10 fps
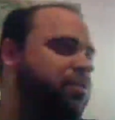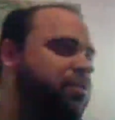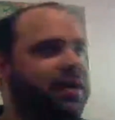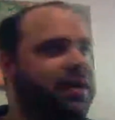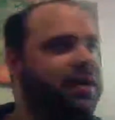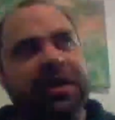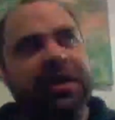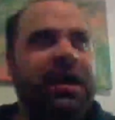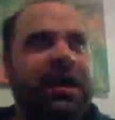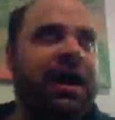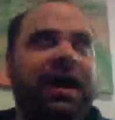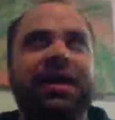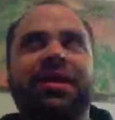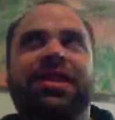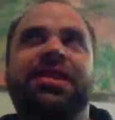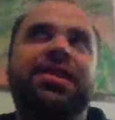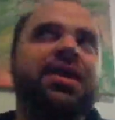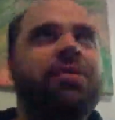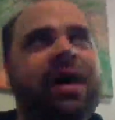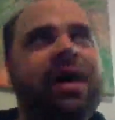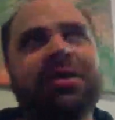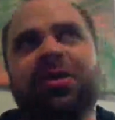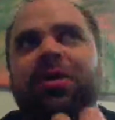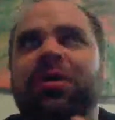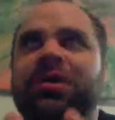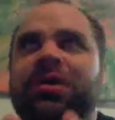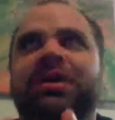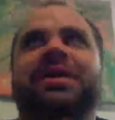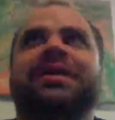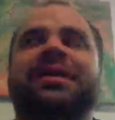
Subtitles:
her theoretical